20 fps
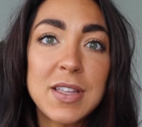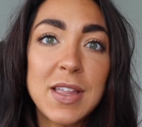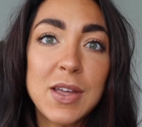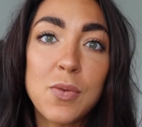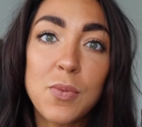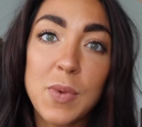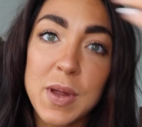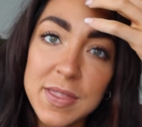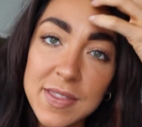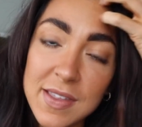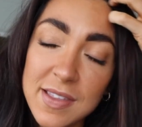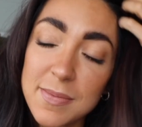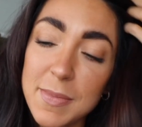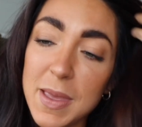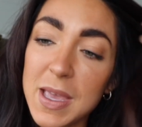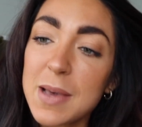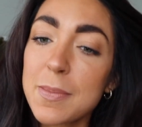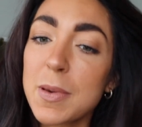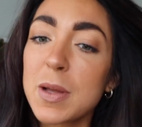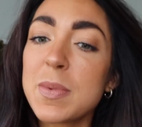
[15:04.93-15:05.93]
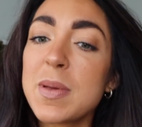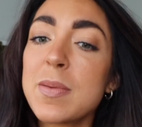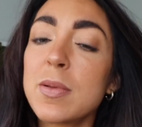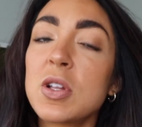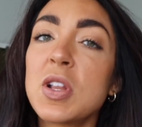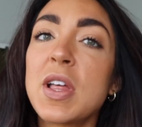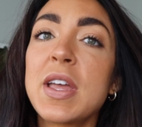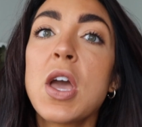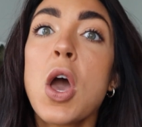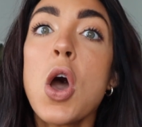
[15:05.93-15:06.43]
like with this makeup on, people
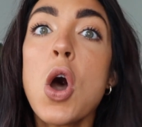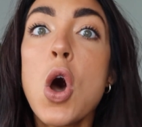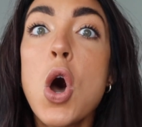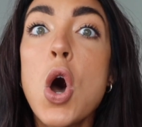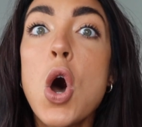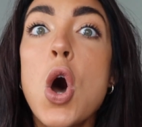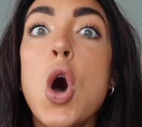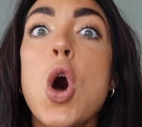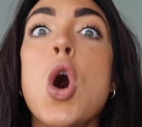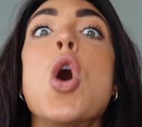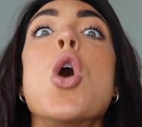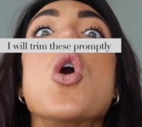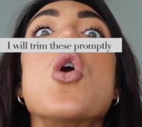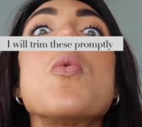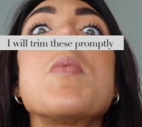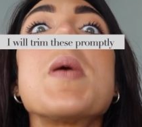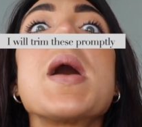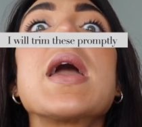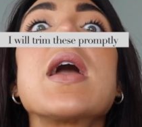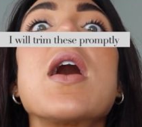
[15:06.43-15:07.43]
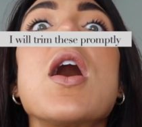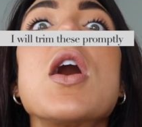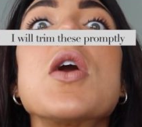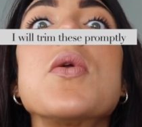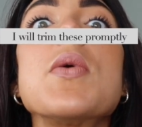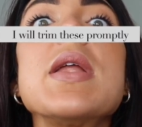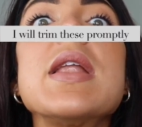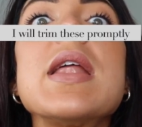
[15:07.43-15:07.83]
are like, oh my god, we